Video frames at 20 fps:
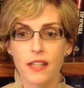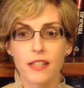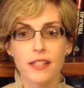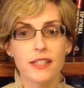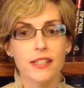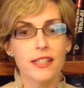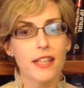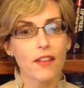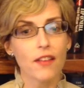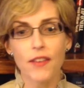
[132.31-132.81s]

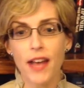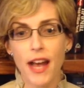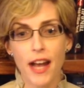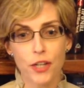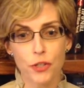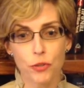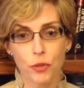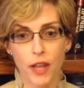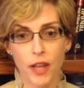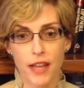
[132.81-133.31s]

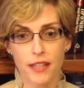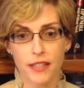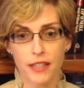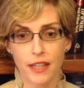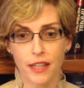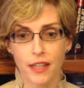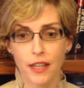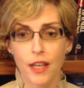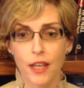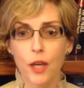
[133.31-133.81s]

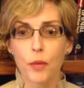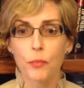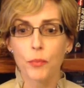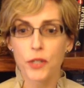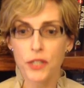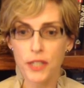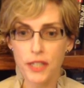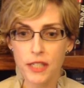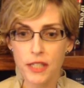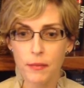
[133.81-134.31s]
self-actualizing,
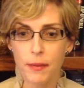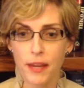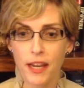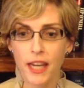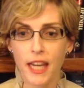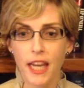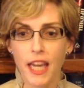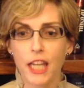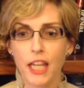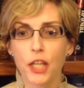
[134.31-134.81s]

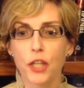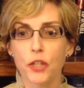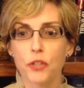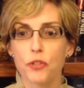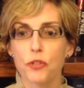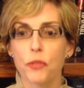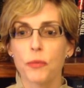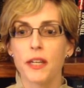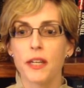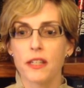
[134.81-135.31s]
participating and
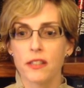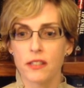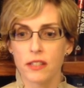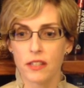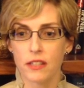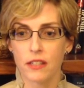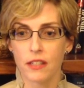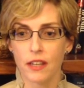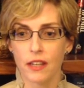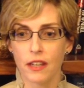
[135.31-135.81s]
contributing
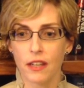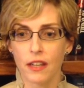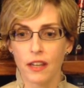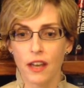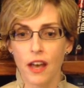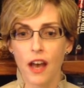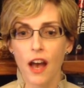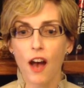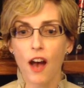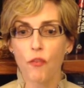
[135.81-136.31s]
citizen
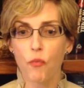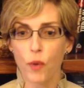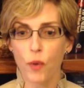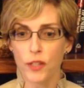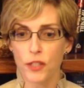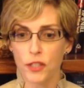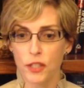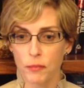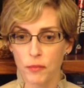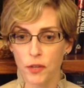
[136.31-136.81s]
of
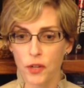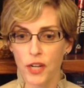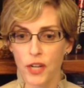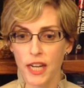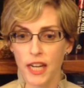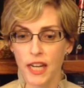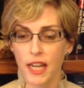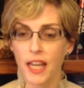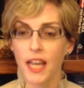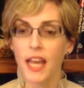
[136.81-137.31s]
one's
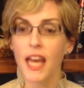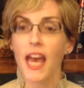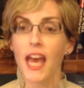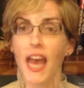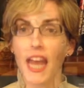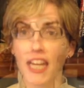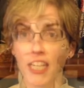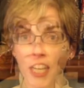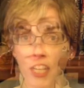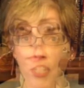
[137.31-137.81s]
community
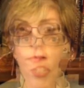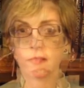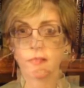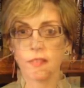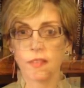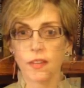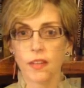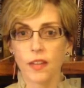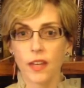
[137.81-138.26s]
and country.